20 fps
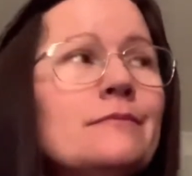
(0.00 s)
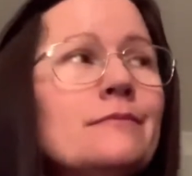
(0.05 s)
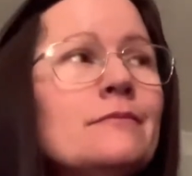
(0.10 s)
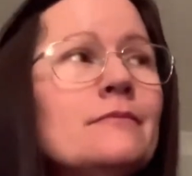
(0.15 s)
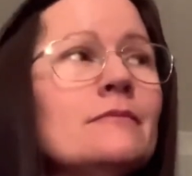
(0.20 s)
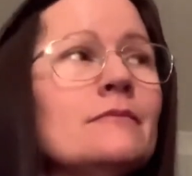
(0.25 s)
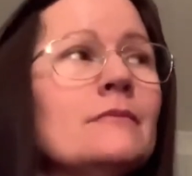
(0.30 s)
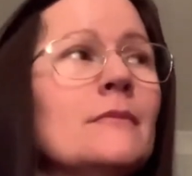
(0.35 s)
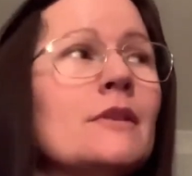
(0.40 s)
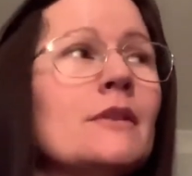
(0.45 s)

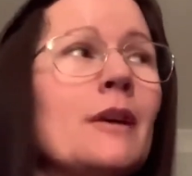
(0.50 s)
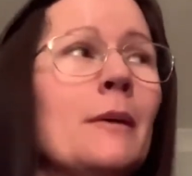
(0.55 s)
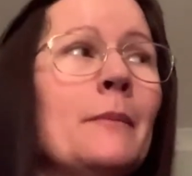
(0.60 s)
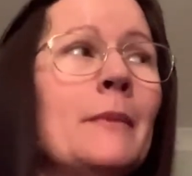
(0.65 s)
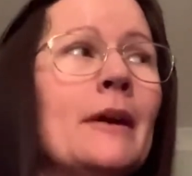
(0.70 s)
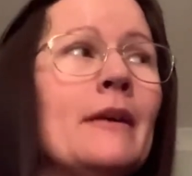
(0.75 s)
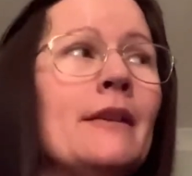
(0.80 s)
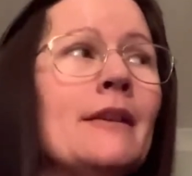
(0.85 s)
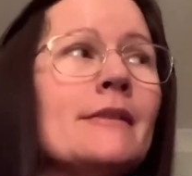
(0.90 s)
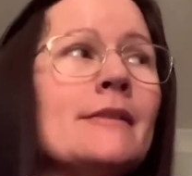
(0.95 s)

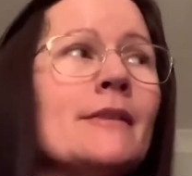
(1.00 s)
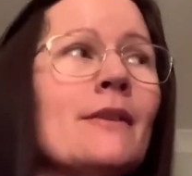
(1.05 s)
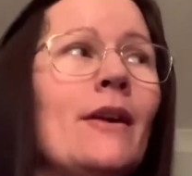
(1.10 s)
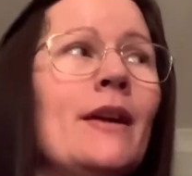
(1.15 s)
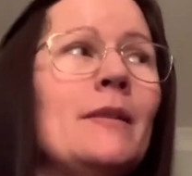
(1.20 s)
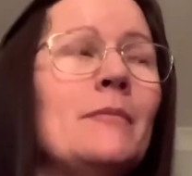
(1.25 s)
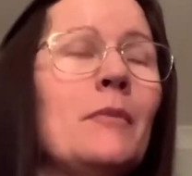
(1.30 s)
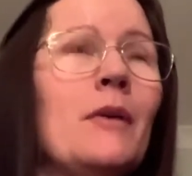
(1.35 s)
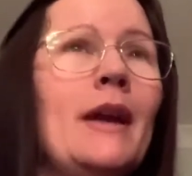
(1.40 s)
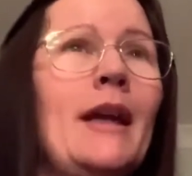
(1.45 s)
somewhere
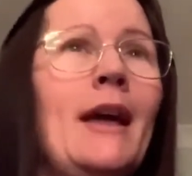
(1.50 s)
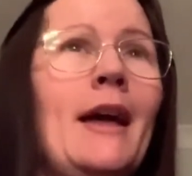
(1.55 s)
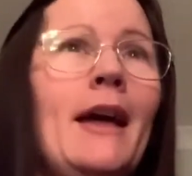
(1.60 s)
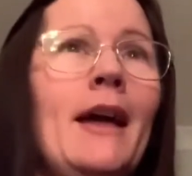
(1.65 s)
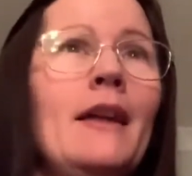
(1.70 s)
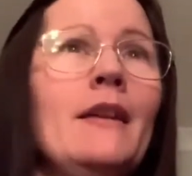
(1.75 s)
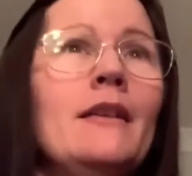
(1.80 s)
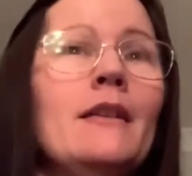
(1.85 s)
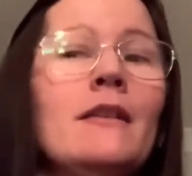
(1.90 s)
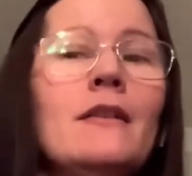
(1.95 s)
inside my
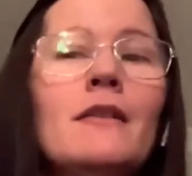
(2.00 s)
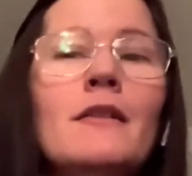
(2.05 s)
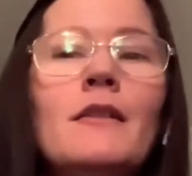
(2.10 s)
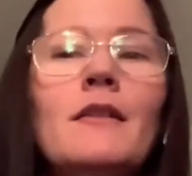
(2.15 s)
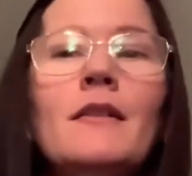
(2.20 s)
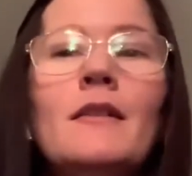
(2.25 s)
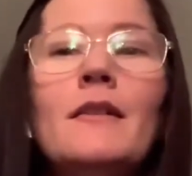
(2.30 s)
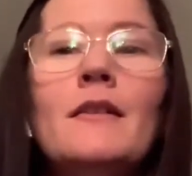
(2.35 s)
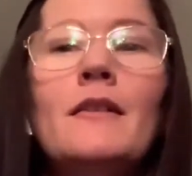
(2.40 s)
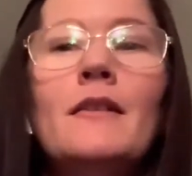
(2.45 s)
head,
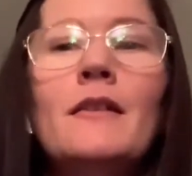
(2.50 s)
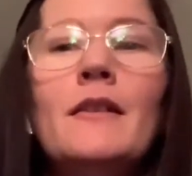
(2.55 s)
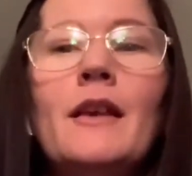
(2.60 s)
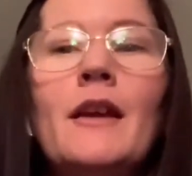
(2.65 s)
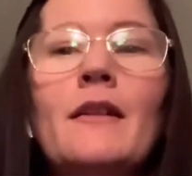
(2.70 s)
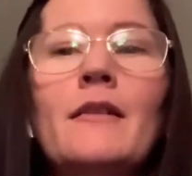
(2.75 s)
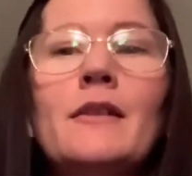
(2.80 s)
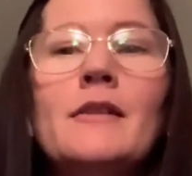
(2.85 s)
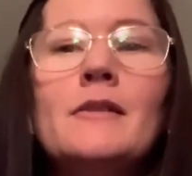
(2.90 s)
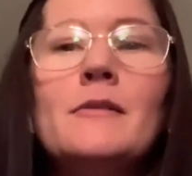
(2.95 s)

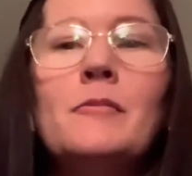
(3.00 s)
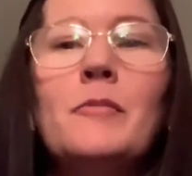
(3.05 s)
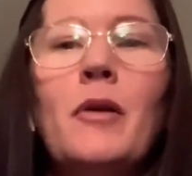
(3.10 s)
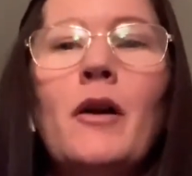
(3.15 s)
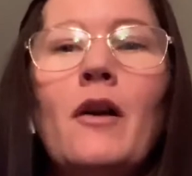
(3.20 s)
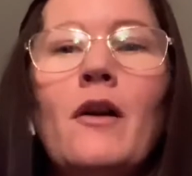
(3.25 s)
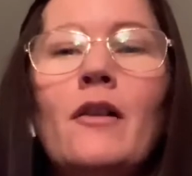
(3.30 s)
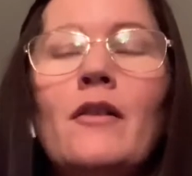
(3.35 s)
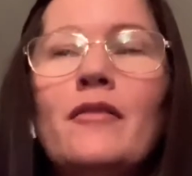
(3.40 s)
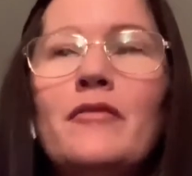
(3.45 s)
there is
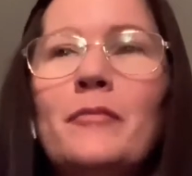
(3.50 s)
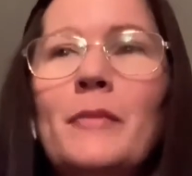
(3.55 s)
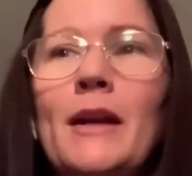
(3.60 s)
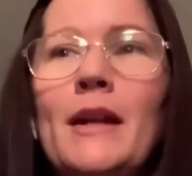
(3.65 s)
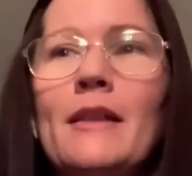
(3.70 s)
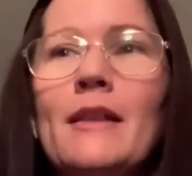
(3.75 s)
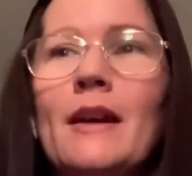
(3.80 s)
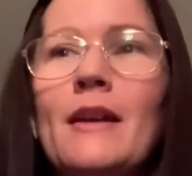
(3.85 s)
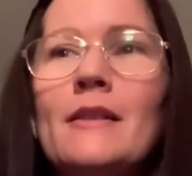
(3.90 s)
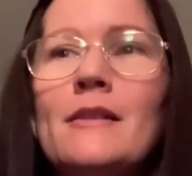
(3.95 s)
part of me
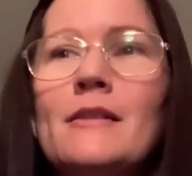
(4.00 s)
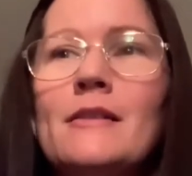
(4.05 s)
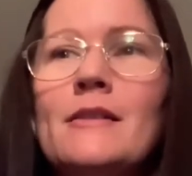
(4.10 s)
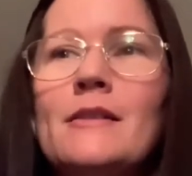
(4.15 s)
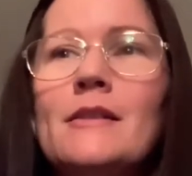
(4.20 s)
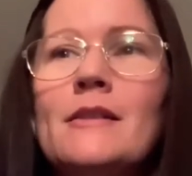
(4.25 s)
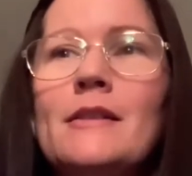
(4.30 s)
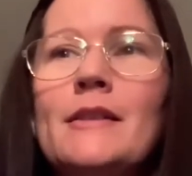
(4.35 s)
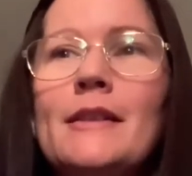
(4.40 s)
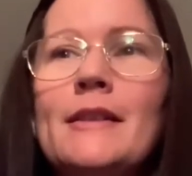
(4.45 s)
that
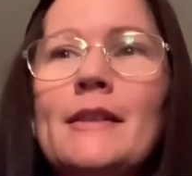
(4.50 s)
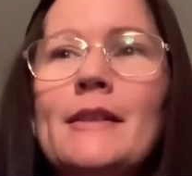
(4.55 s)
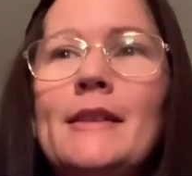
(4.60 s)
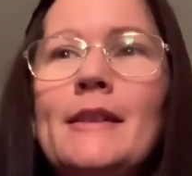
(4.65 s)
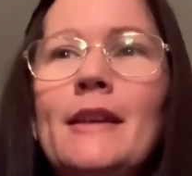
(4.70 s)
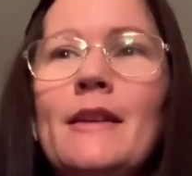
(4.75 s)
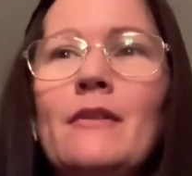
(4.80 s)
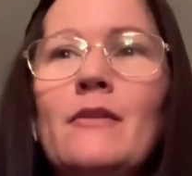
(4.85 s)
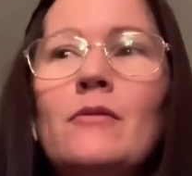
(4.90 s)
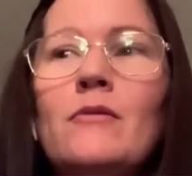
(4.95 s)

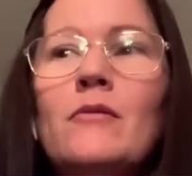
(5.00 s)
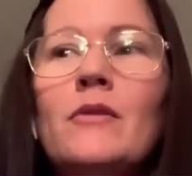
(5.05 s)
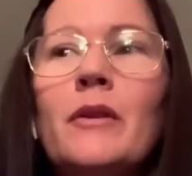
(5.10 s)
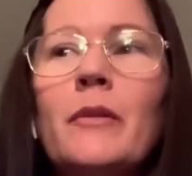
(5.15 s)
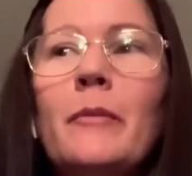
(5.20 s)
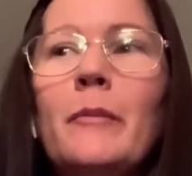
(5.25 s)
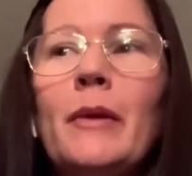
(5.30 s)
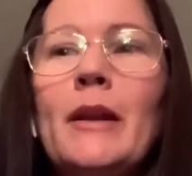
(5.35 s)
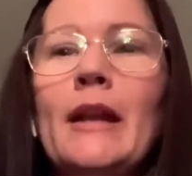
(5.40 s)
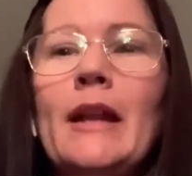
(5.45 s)
still
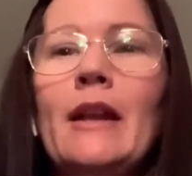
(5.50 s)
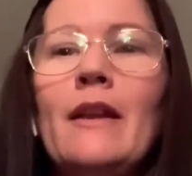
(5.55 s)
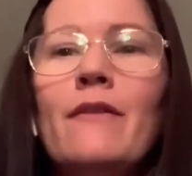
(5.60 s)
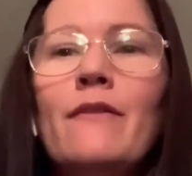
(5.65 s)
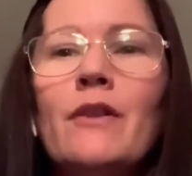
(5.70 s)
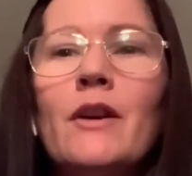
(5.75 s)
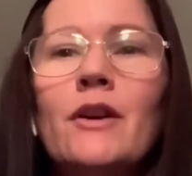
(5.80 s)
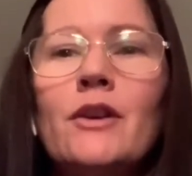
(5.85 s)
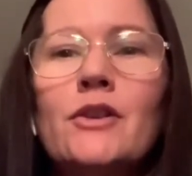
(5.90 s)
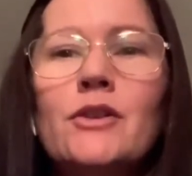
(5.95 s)
completely
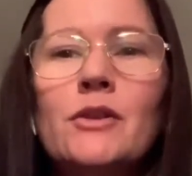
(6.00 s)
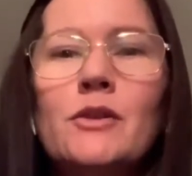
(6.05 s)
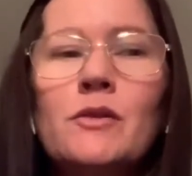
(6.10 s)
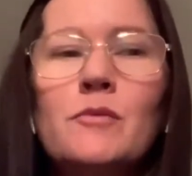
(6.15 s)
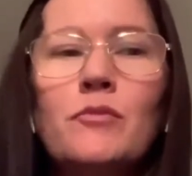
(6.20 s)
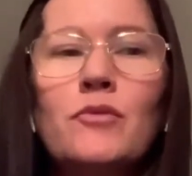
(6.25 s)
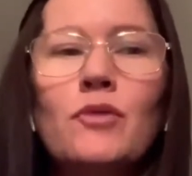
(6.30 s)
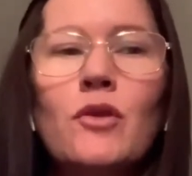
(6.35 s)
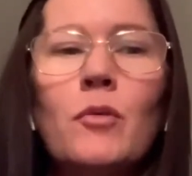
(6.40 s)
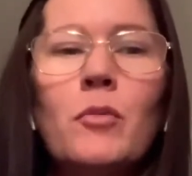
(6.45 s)
functions
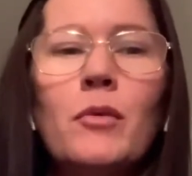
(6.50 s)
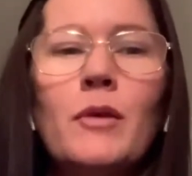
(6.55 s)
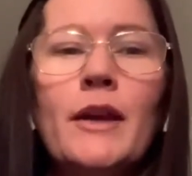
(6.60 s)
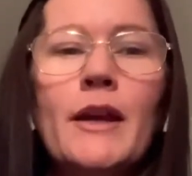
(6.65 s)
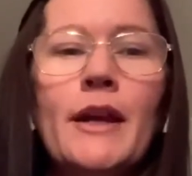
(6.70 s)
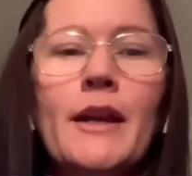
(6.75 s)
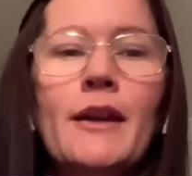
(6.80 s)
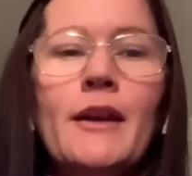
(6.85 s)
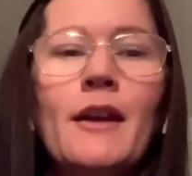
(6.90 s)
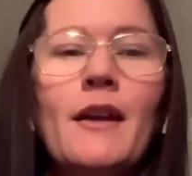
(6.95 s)

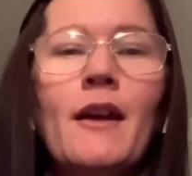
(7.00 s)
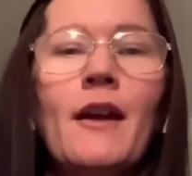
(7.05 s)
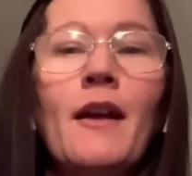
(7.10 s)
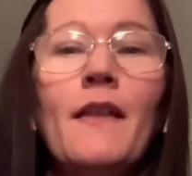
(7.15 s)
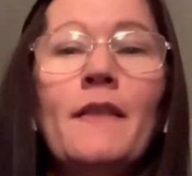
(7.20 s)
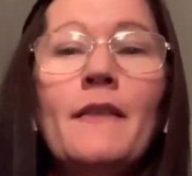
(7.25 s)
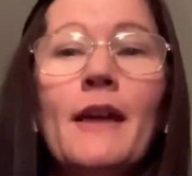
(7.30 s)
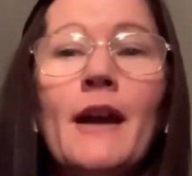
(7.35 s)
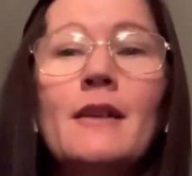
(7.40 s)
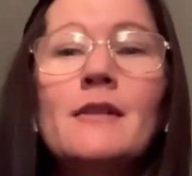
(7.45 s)
properly, and
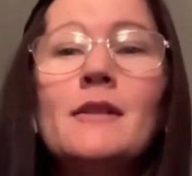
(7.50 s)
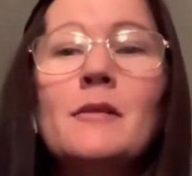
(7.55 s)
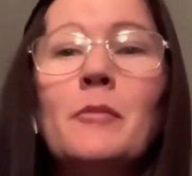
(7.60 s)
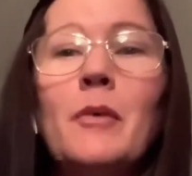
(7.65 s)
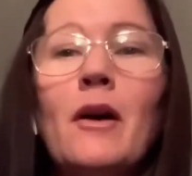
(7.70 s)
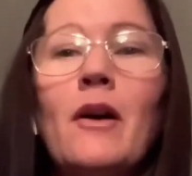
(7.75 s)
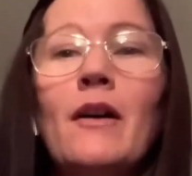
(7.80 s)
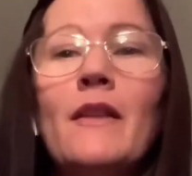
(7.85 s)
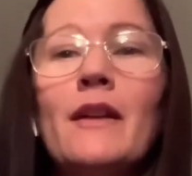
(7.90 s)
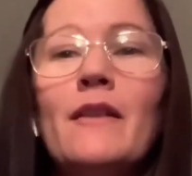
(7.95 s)
that's the
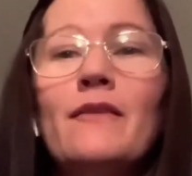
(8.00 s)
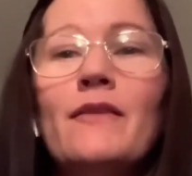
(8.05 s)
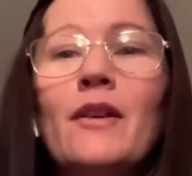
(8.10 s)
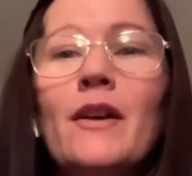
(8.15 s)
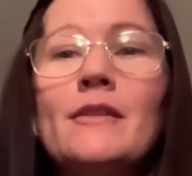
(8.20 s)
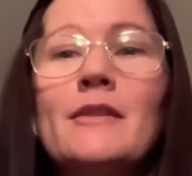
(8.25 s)
part that finds it